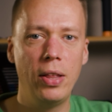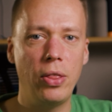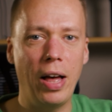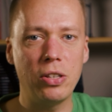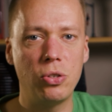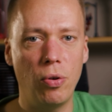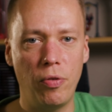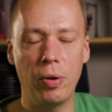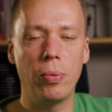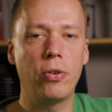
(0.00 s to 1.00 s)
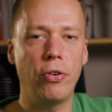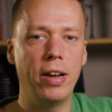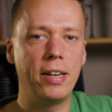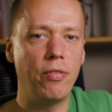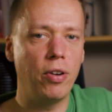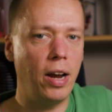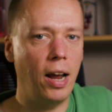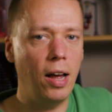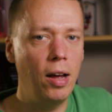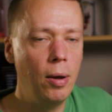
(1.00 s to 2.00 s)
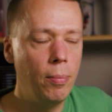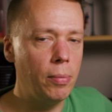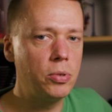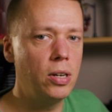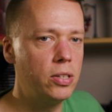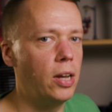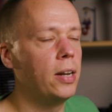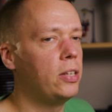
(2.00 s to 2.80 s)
That sort of thing would create a different color. But I'm just going to turn